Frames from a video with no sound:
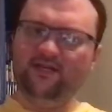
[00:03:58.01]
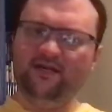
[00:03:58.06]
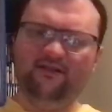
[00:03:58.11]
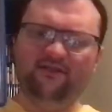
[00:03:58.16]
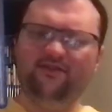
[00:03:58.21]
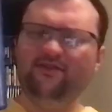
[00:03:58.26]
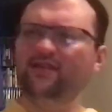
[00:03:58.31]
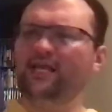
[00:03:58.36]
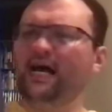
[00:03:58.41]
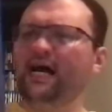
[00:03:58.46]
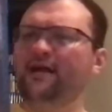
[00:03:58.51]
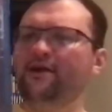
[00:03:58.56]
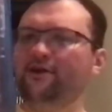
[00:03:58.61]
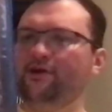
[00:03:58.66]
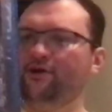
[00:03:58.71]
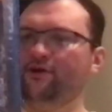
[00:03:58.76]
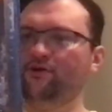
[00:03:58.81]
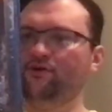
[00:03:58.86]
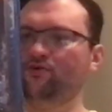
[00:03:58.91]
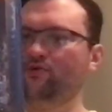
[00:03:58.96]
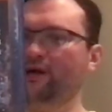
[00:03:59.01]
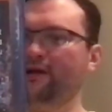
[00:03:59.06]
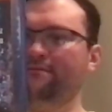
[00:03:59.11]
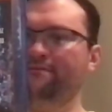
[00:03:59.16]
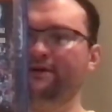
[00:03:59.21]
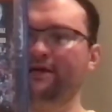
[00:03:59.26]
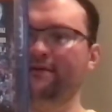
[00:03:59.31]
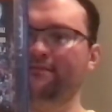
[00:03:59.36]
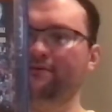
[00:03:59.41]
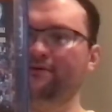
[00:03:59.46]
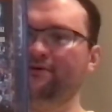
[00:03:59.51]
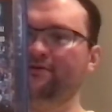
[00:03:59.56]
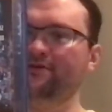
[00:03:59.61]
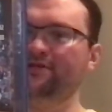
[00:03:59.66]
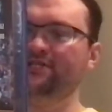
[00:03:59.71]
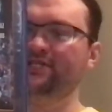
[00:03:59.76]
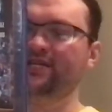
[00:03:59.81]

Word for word: A lot of great people in this